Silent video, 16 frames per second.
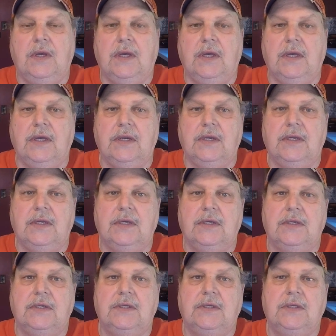And
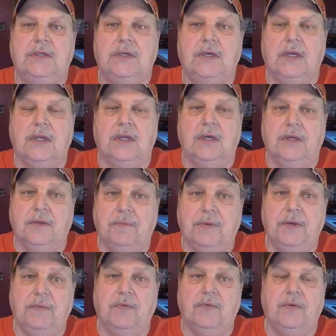a lot of
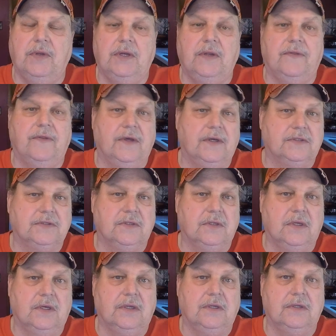people really thinks a
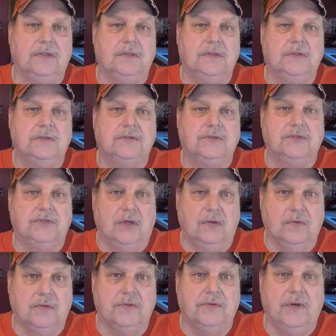lot of
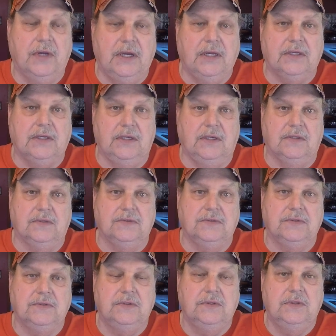solar dry kilns.
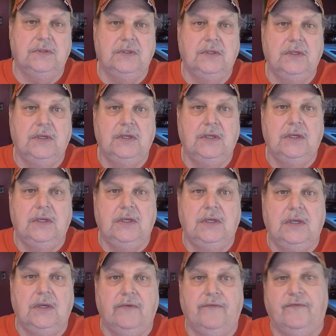
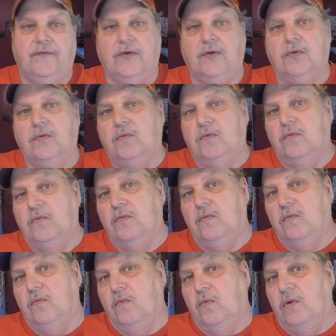For
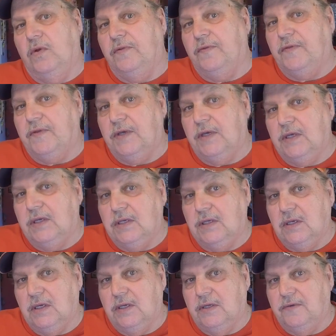one
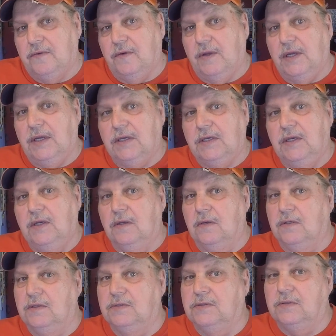thing, a dry
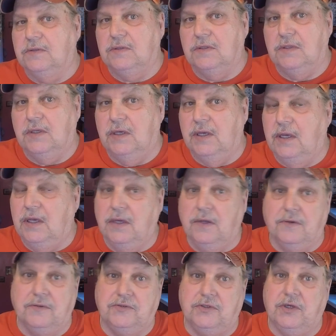kiln is an
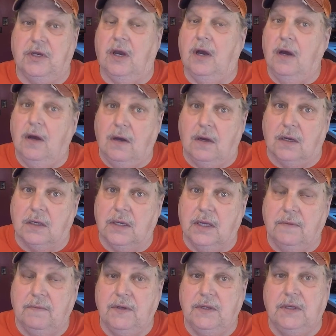energy hog.
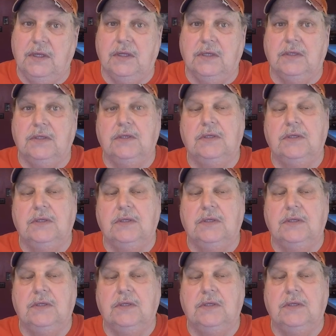I mean,